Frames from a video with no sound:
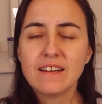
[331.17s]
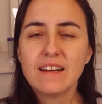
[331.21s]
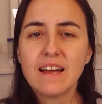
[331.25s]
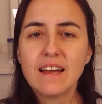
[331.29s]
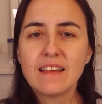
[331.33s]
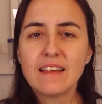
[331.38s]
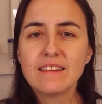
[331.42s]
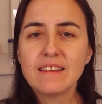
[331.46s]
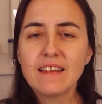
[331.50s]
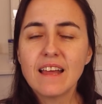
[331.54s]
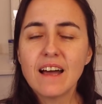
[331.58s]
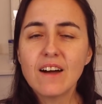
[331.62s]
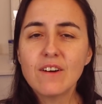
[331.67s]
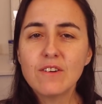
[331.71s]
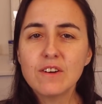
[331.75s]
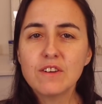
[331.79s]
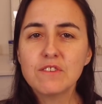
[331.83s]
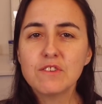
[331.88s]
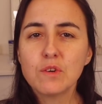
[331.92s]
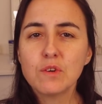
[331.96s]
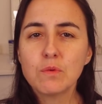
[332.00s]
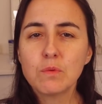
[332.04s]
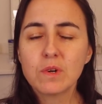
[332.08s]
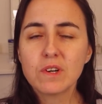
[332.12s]
And now
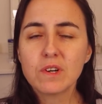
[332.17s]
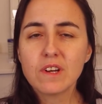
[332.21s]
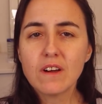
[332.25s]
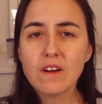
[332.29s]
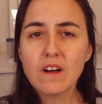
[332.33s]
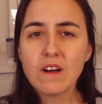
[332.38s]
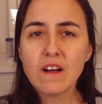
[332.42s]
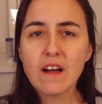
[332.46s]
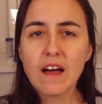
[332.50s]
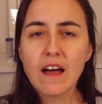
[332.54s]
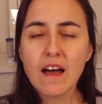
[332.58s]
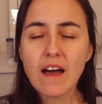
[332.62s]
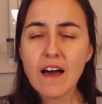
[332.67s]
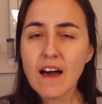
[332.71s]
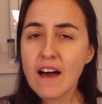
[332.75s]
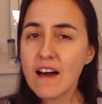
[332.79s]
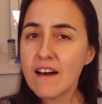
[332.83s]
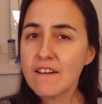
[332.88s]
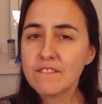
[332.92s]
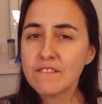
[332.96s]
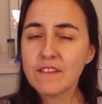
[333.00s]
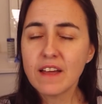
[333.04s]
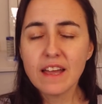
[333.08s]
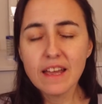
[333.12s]
if you want to
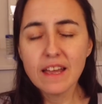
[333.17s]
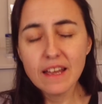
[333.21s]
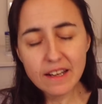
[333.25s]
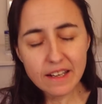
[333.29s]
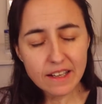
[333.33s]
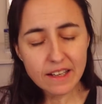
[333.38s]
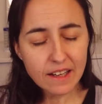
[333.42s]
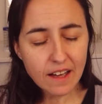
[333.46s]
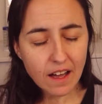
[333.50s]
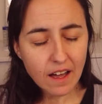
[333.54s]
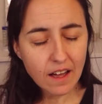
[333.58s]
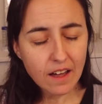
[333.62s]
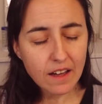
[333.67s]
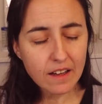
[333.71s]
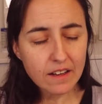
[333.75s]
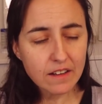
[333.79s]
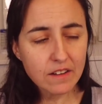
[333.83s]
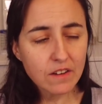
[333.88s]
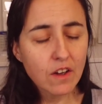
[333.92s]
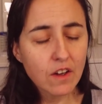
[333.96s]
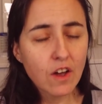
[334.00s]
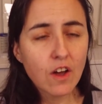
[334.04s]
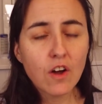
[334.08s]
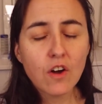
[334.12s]
have any
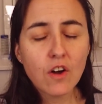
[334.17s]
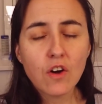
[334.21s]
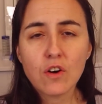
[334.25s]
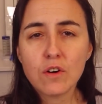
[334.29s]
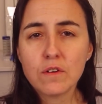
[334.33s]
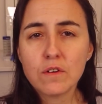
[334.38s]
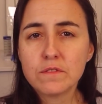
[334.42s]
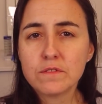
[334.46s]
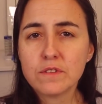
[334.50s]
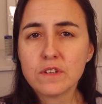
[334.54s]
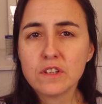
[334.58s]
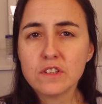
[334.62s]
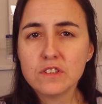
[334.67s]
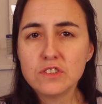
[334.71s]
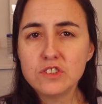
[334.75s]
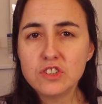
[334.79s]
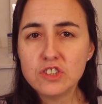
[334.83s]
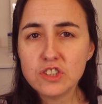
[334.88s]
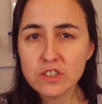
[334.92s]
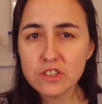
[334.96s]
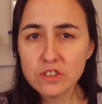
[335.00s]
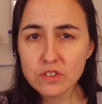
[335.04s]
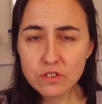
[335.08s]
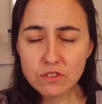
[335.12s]
kind of
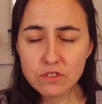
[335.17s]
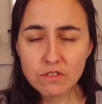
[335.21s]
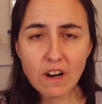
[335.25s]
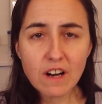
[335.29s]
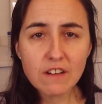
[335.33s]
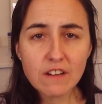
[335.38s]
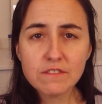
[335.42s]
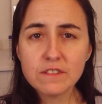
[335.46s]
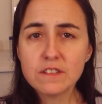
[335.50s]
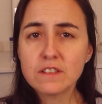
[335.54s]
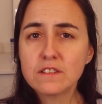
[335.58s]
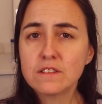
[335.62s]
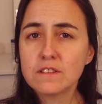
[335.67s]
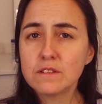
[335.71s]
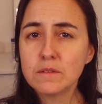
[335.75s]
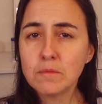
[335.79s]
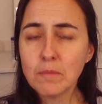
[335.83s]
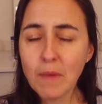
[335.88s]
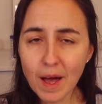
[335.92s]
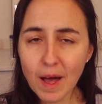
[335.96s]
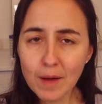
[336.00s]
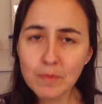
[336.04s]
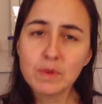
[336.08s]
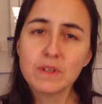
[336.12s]
geographical
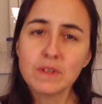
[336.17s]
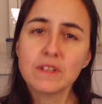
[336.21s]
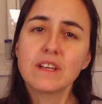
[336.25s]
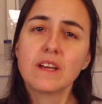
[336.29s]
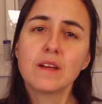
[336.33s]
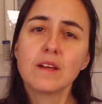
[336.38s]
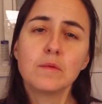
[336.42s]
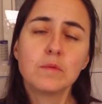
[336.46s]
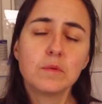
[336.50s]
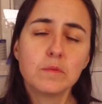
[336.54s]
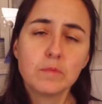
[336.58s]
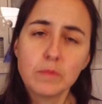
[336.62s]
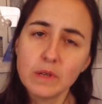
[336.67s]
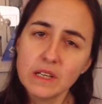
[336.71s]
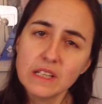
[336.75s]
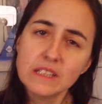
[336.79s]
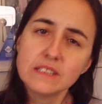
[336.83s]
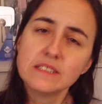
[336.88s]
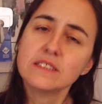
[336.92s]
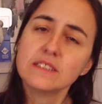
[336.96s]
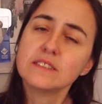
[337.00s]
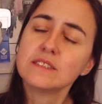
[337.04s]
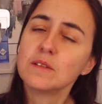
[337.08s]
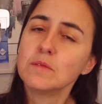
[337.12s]
mapping
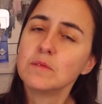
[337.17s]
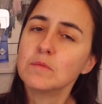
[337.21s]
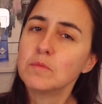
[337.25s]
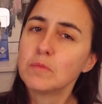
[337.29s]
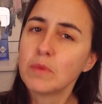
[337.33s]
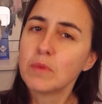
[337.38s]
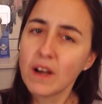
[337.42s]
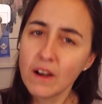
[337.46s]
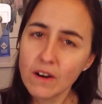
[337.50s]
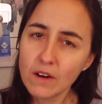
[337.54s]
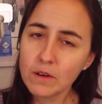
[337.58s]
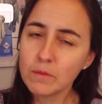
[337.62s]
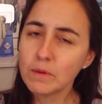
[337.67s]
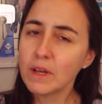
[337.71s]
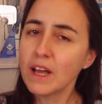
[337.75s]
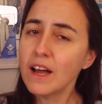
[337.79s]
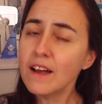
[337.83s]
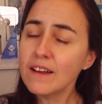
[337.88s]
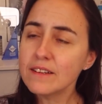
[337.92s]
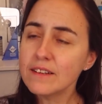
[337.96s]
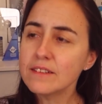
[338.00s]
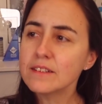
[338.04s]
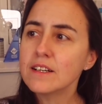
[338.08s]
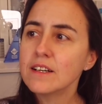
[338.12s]
capabilities in Power
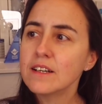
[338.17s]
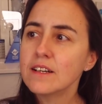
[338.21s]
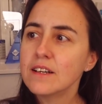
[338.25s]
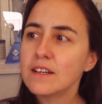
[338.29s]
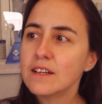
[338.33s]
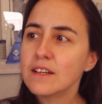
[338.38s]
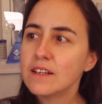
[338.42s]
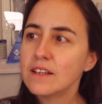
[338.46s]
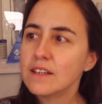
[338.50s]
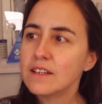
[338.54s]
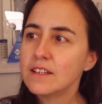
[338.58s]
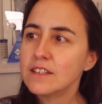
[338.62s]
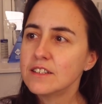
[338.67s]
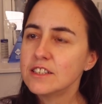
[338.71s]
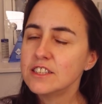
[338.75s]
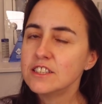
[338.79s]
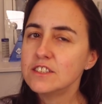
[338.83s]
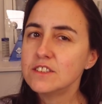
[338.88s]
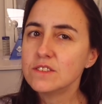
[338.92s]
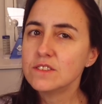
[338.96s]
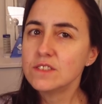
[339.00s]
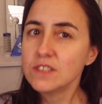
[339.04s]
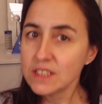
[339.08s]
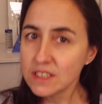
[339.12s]
BI,
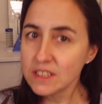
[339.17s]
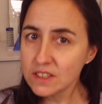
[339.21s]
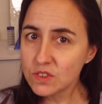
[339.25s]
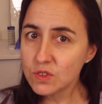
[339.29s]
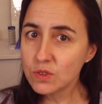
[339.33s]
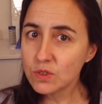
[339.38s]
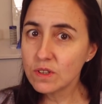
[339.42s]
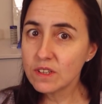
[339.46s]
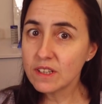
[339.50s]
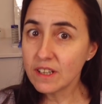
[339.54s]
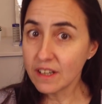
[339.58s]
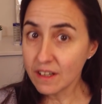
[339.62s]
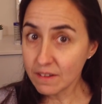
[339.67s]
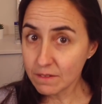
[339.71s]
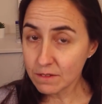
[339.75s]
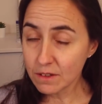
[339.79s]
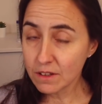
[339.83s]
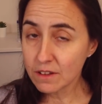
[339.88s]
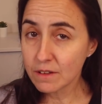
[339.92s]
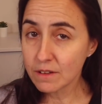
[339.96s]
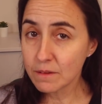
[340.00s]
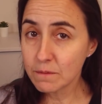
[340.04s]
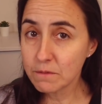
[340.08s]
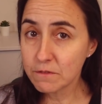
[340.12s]
you need to enable
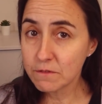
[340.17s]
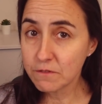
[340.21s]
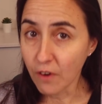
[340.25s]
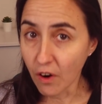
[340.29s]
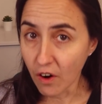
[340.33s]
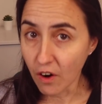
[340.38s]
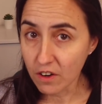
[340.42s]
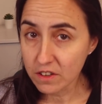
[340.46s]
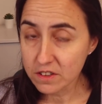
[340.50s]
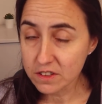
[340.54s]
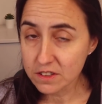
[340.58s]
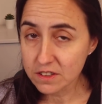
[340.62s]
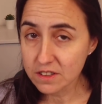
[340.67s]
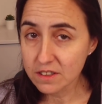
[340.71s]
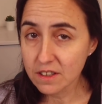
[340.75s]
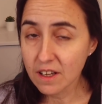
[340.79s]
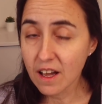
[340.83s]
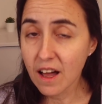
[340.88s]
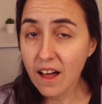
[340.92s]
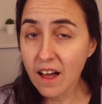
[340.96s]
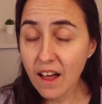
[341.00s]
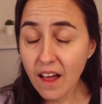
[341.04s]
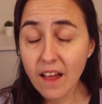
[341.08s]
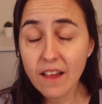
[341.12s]
them first.
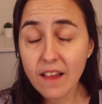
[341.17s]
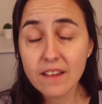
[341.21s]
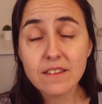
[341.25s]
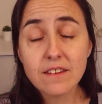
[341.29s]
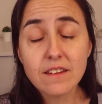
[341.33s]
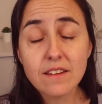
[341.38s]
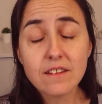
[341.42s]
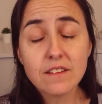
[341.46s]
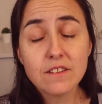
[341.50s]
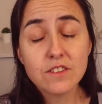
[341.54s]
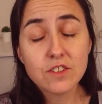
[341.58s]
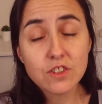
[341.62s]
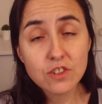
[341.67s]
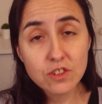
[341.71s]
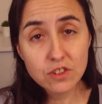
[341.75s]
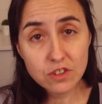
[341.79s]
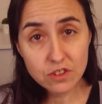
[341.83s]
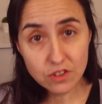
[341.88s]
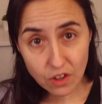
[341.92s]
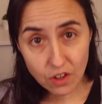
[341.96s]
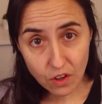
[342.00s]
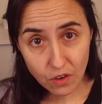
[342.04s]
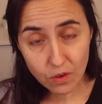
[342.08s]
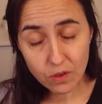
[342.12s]
And
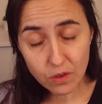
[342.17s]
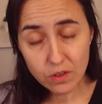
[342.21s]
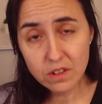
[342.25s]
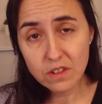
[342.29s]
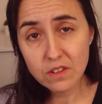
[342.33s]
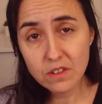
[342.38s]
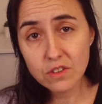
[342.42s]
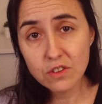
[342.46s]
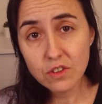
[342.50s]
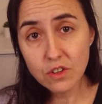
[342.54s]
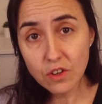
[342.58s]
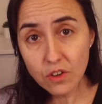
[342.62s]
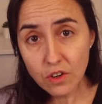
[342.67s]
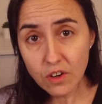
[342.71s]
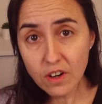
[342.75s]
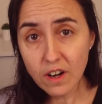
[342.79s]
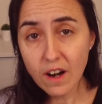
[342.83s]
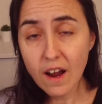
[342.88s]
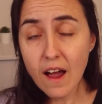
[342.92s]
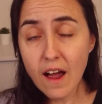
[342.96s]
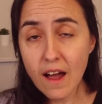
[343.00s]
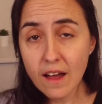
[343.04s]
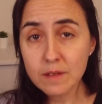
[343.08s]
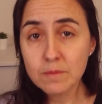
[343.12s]
just know that your
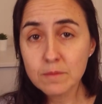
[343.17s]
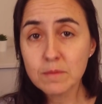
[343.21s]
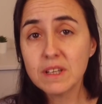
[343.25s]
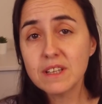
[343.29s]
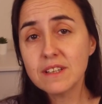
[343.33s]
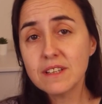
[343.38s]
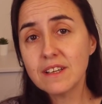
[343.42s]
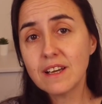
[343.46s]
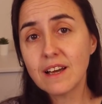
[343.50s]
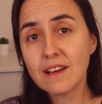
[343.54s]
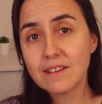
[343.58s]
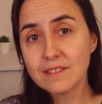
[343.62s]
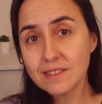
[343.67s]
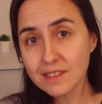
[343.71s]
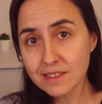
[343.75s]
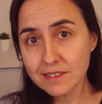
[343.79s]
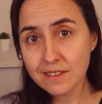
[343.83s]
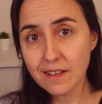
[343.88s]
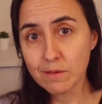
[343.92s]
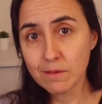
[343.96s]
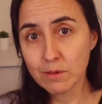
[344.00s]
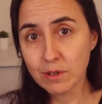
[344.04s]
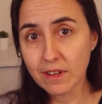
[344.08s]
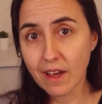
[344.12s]
admin can
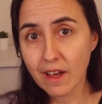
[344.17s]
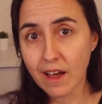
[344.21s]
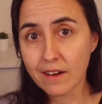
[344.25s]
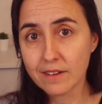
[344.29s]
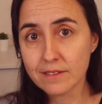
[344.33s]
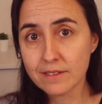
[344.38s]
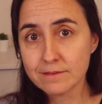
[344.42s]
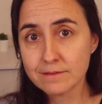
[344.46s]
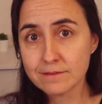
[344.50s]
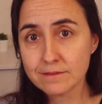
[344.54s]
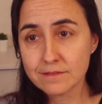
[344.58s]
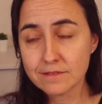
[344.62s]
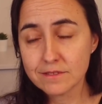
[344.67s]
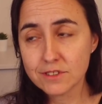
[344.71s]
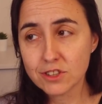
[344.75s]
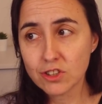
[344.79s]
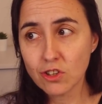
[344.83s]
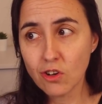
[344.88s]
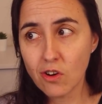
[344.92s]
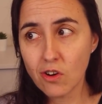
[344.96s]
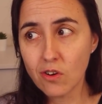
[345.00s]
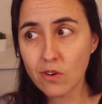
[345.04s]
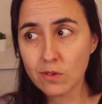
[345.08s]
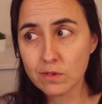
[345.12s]
disable that.
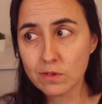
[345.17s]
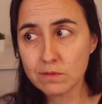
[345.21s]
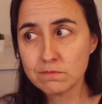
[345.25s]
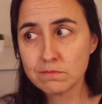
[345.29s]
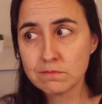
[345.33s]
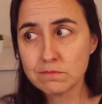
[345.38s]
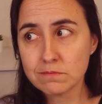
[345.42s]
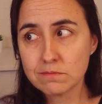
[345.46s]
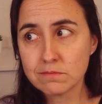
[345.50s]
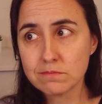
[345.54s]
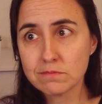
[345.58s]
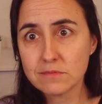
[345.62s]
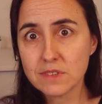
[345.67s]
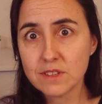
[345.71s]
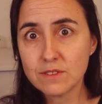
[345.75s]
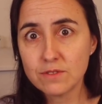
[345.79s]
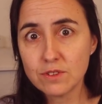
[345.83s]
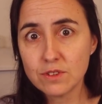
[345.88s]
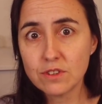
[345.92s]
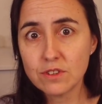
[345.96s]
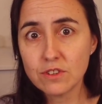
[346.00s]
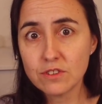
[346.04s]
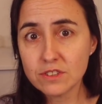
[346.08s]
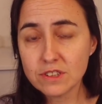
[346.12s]
So if
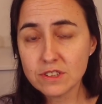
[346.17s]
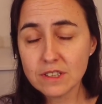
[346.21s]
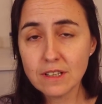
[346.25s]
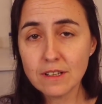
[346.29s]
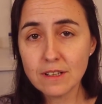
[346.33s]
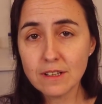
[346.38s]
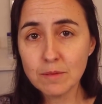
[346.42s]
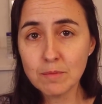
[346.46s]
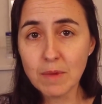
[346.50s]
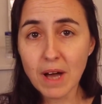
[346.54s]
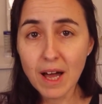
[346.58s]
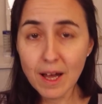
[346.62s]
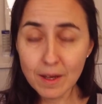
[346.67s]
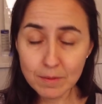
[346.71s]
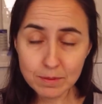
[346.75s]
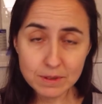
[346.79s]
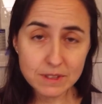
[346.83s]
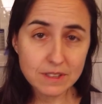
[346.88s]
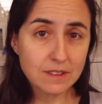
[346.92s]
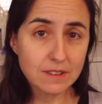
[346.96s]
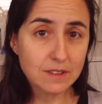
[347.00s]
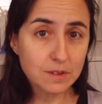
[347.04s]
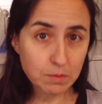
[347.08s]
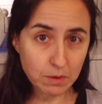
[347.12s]
you don't see any maps,
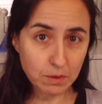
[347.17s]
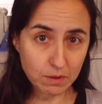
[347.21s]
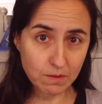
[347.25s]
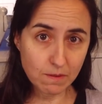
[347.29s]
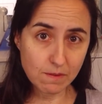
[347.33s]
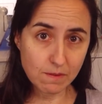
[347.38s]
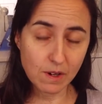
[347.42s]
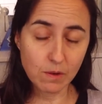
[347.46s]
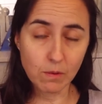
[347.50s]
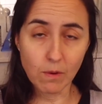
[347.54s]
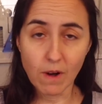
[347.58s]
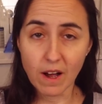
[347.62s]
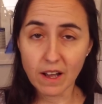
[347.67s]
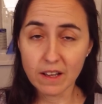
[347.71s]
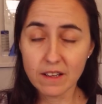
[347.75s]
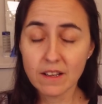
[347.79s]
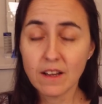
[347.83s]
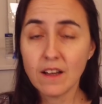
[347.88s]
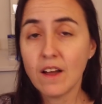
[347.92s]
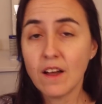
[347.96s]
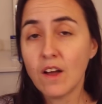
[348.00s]
that's probably why.